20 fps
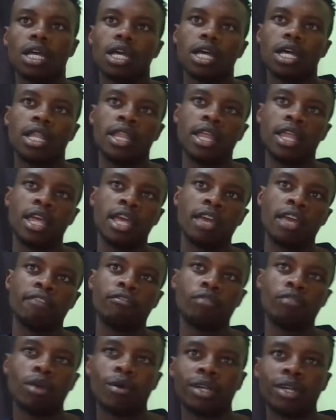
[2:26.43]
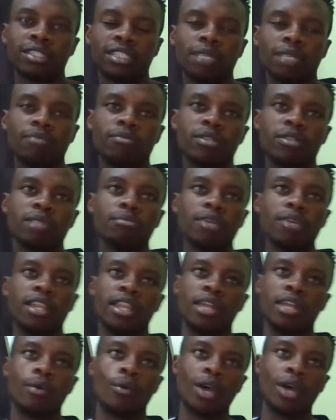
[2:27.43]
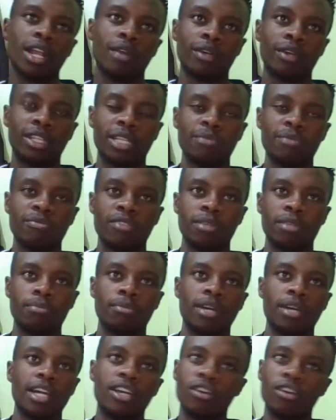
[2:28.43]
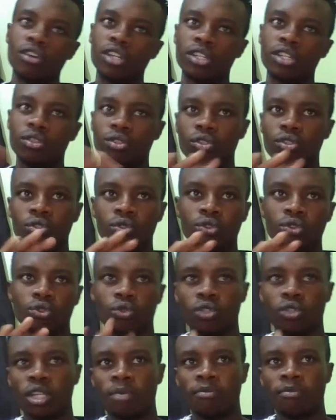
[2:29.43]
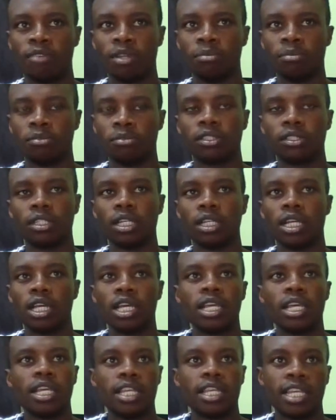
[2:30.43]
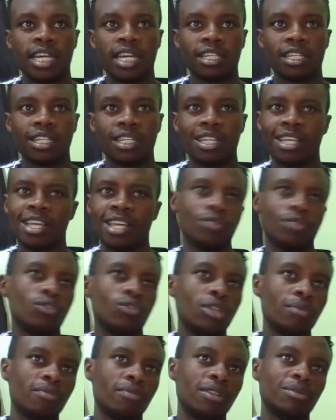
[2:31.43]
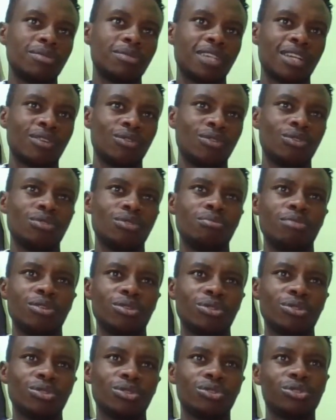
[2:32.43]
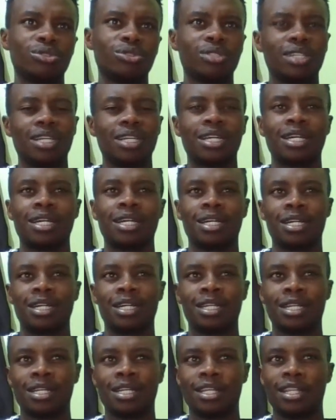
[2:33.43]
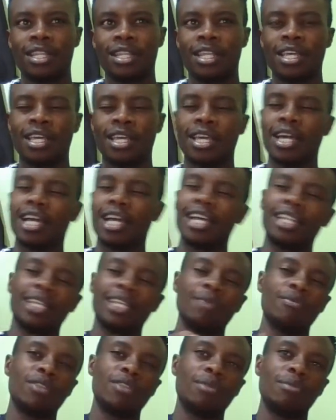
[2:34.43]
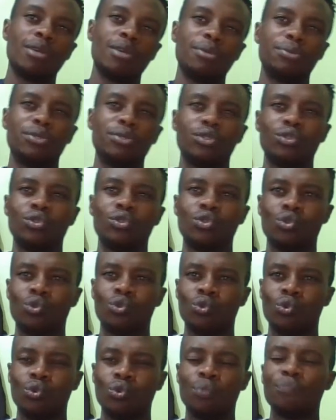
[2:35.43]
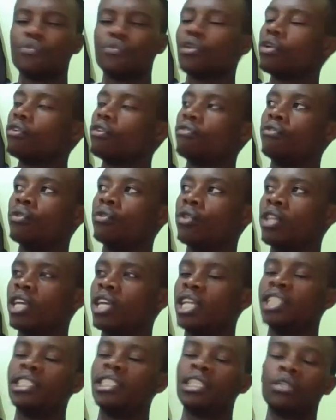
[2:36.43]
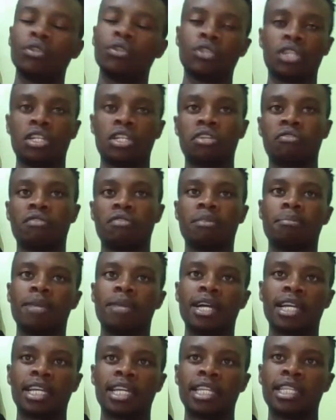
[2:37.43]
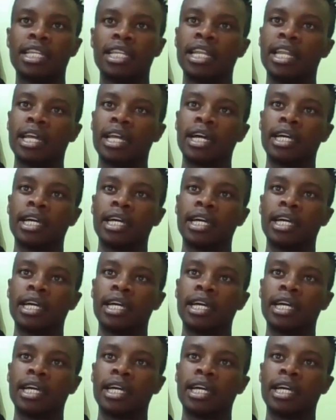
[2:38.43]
the 4 hours time frame and the 1 hour time frame. I only use two time frames. Yeah, the two time frames are good because the higher time frame helps you to view the general trend of the market and